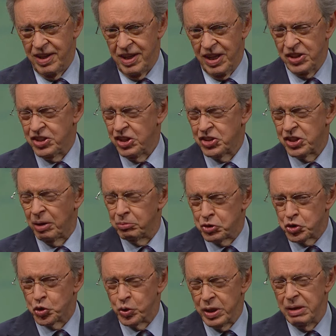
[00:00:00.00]
is it some
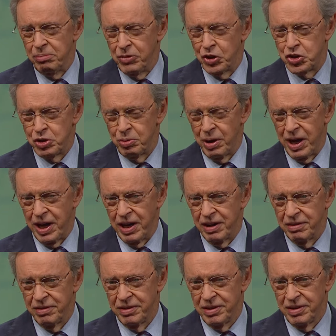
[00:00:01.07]
dream that you
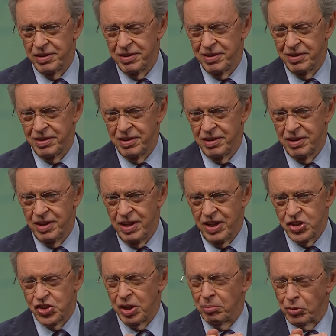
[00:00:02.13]
have?
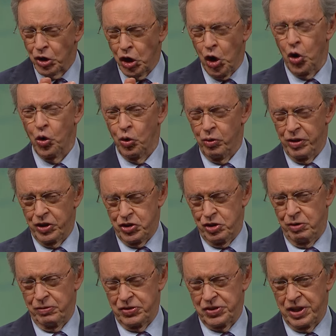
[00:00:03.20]
Some goal that
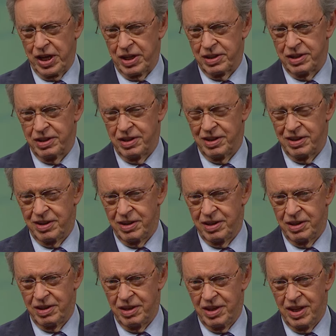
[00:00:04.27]
you've set?
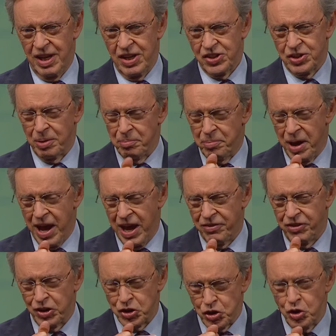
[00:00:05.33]
Some path
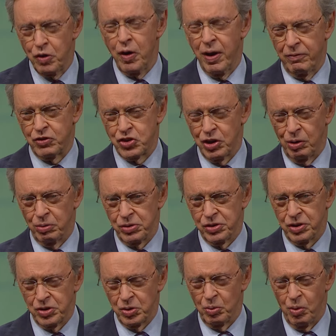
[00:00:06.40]
that you have
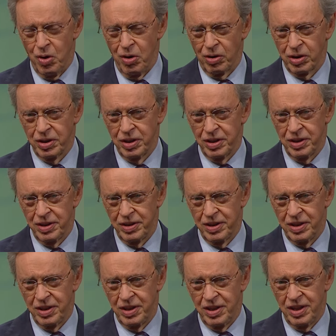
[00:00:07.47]
chosen to walk?
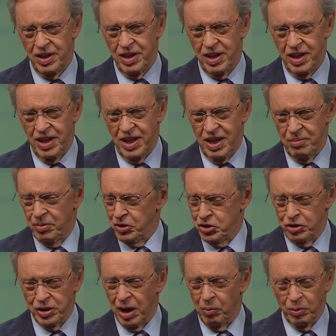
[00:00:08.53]
But
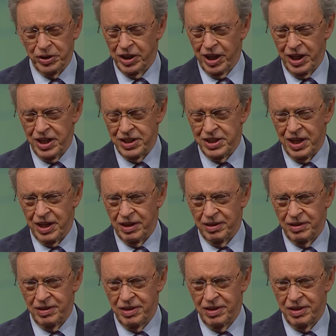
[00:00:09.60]
you're not willing to lay it down.